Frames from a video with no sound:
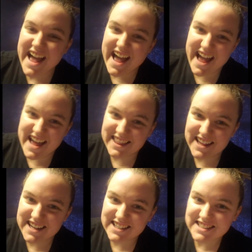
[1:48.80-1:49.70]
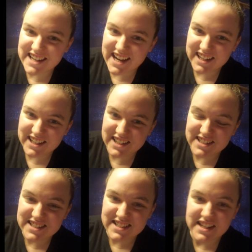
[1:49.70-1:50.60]
Hey, Lennox
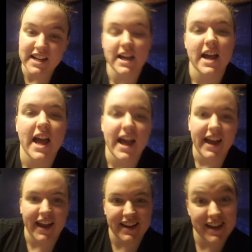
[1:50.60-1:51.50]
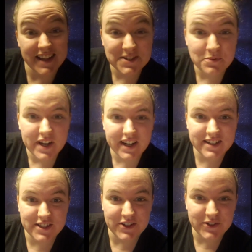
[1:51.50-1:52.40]
Tigers. Hey, it's week
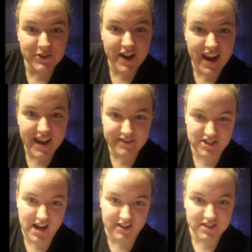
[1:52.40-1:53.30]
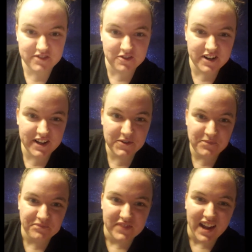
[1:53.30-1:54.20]
two, and I have a challenge for you.
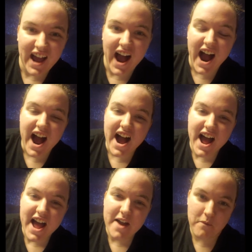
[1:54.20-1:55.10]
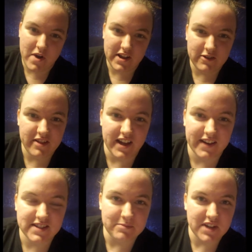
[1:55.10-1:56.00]
I want you to think
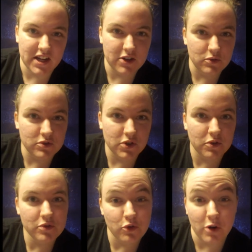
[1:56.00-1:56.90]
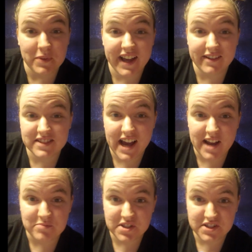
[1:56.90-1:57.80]
of something you don't normally have
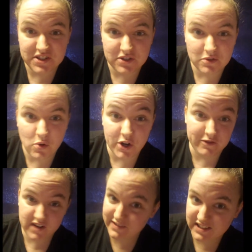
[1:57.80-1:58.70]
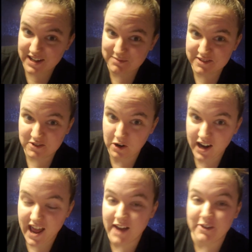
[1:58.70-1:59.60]
time to do or you've never done before,
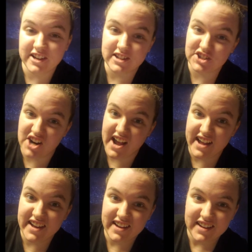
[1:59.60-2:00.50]
and I want you to try it.